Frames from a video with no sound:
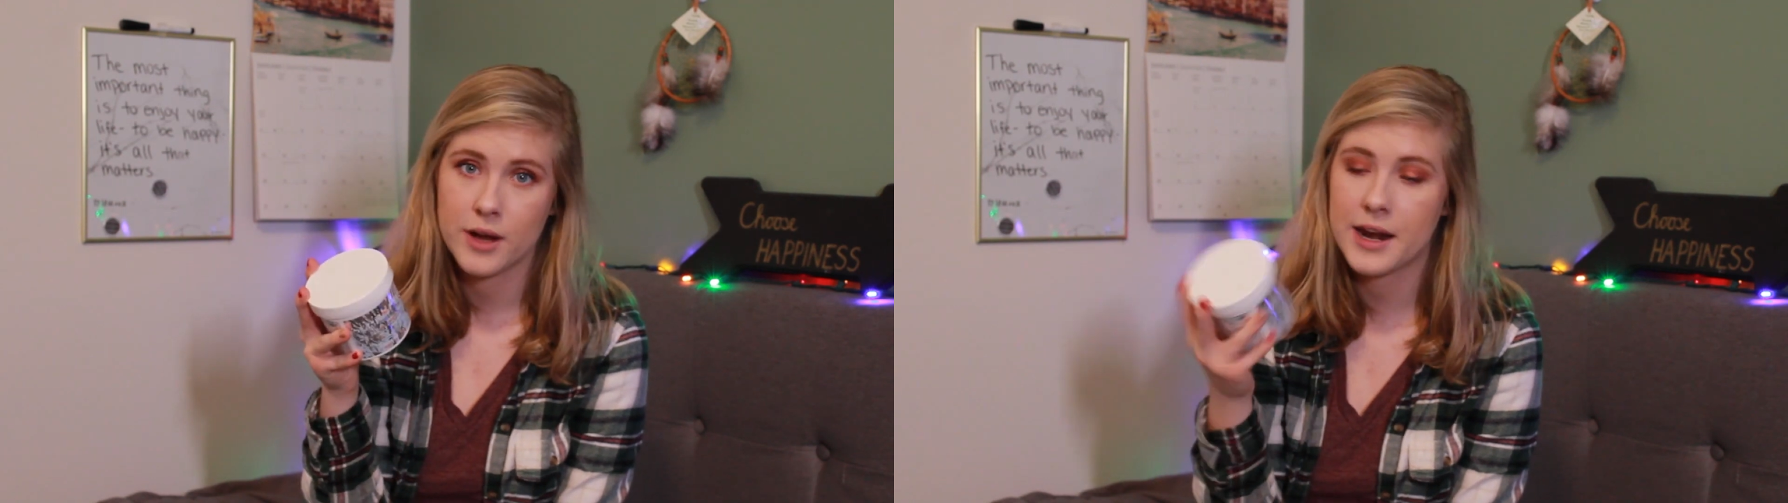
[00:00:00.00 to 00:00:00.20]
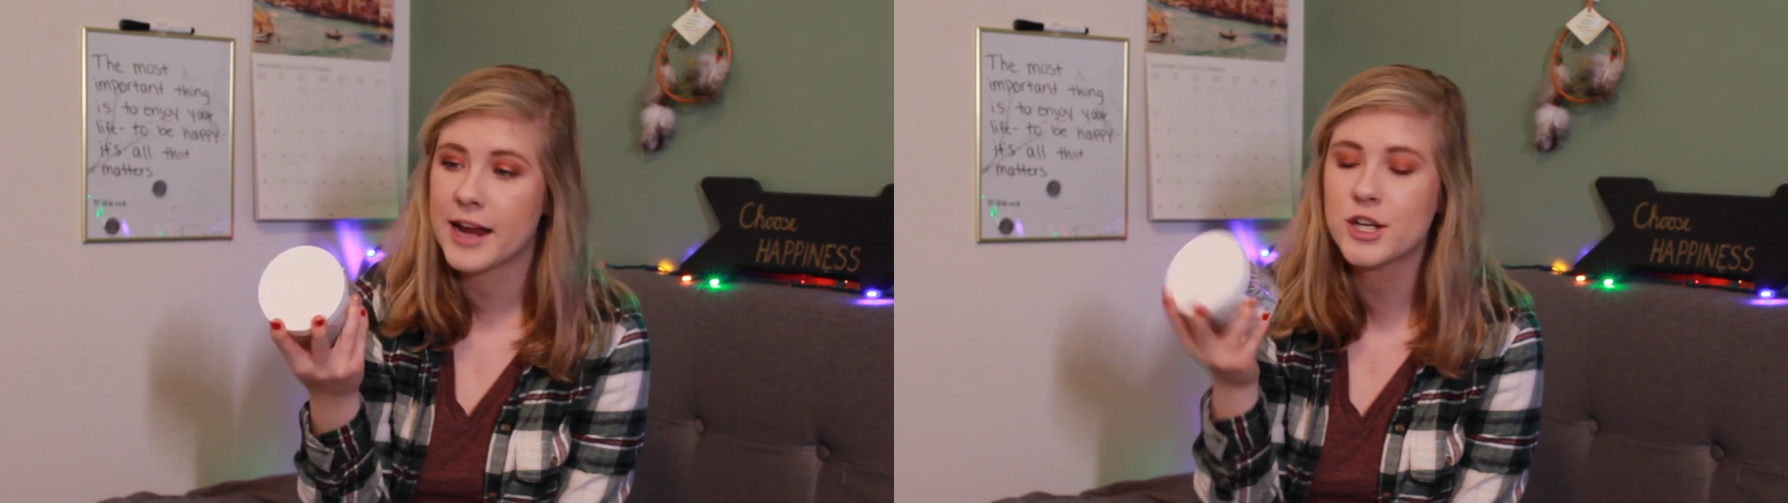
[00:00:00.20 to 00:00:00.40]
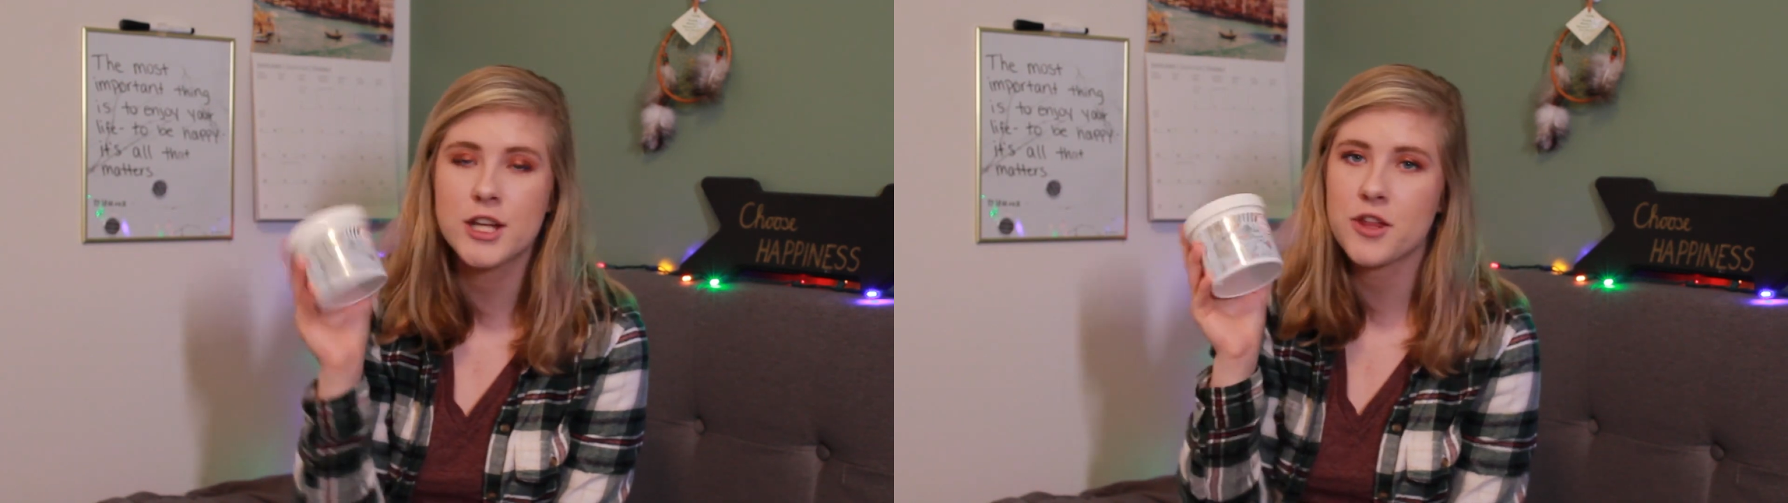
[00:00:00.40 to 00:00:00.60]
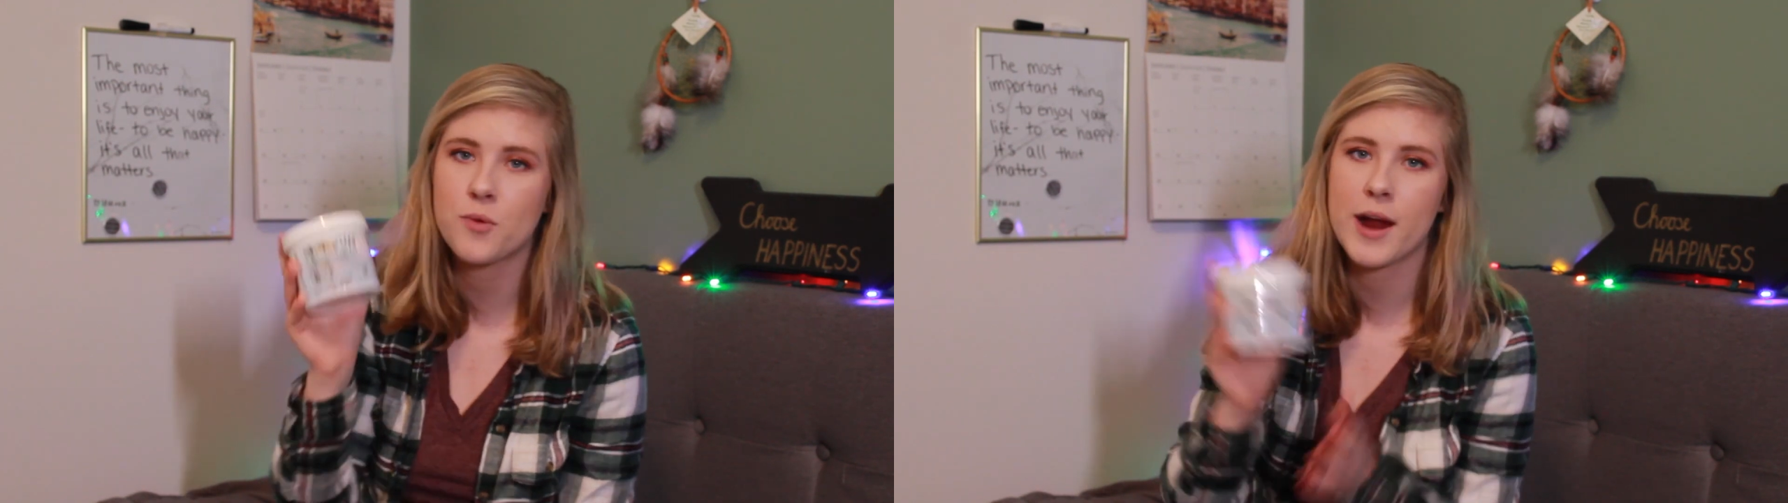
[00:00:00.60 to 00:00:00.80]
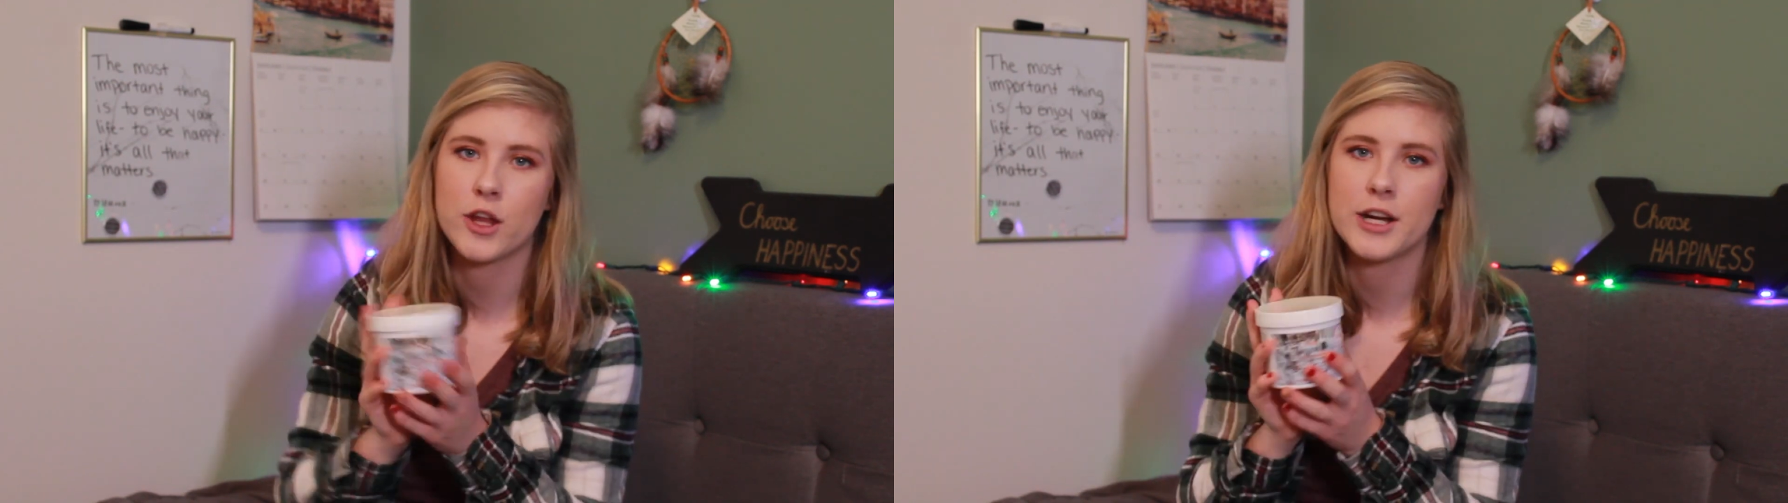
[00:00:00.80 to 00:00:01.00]
And I just got the
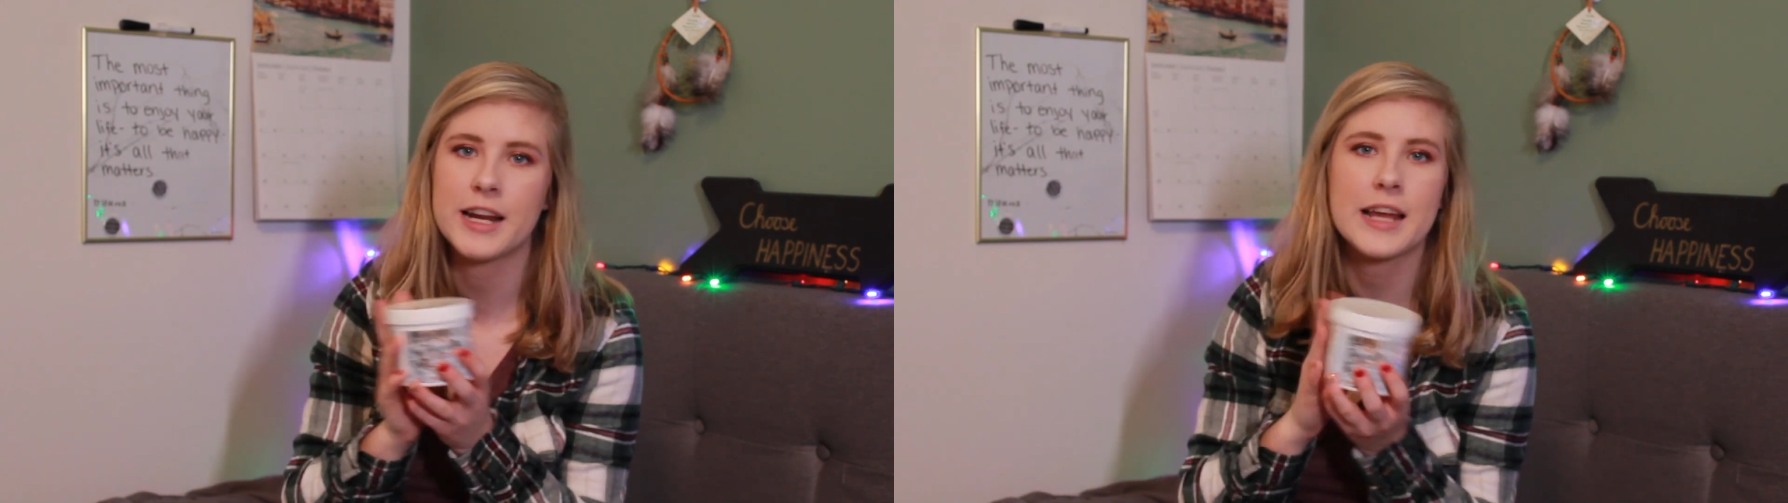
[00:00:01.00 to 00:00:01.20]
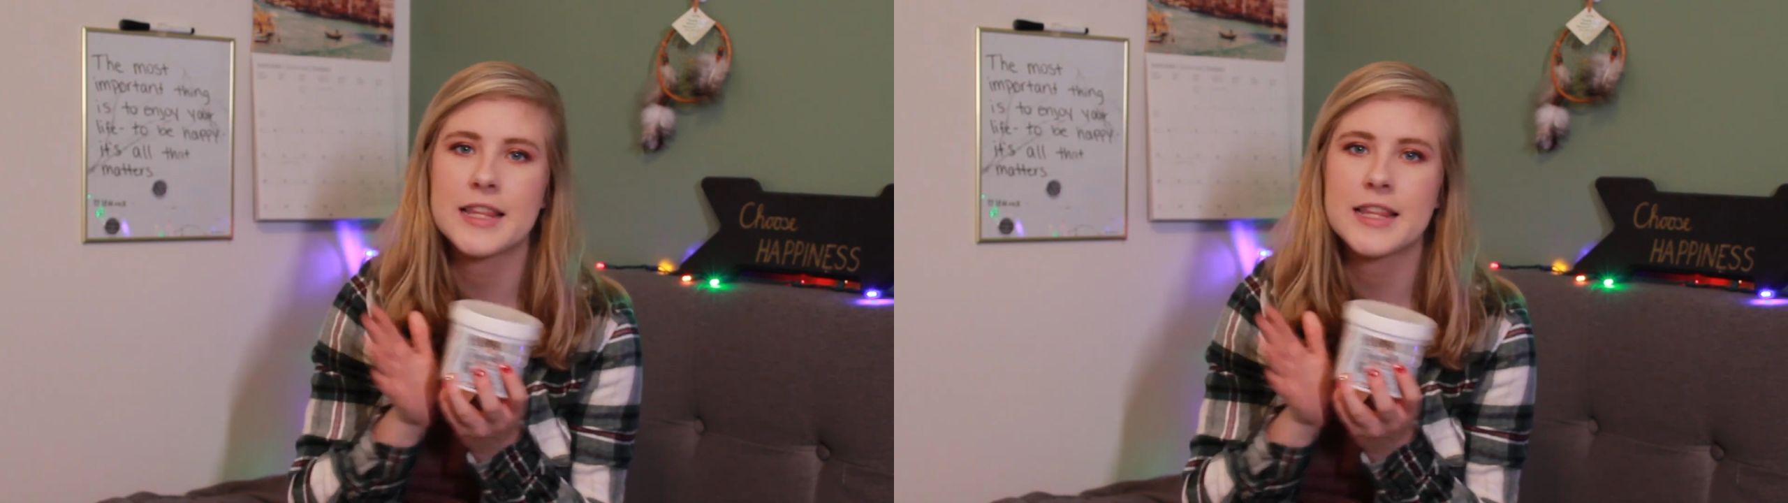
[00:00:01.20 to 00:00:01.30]
regular. I didn't